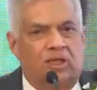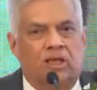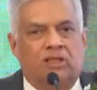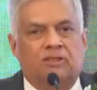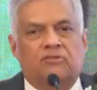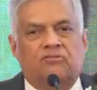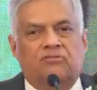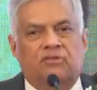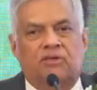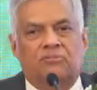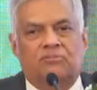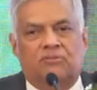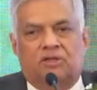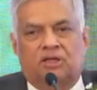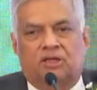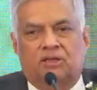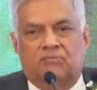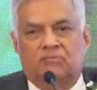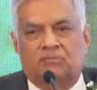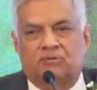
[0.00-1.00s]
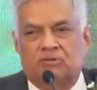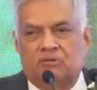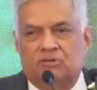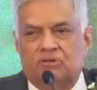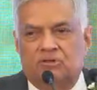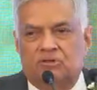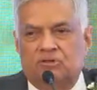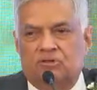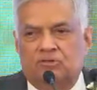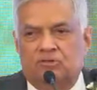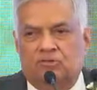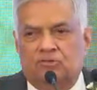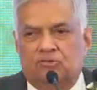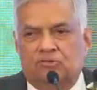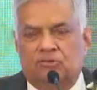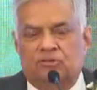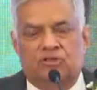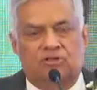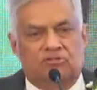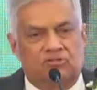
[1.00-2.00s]
at the same time. So,
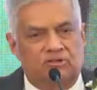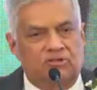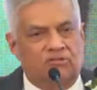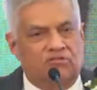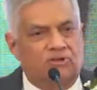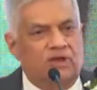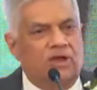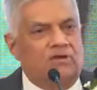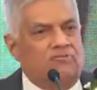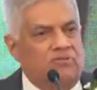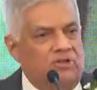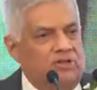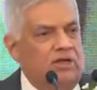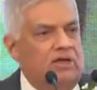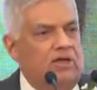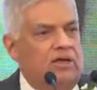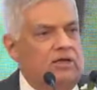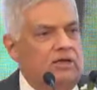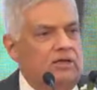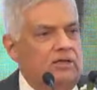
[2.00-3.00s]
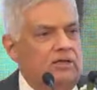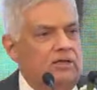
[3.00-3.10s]
this is where we are.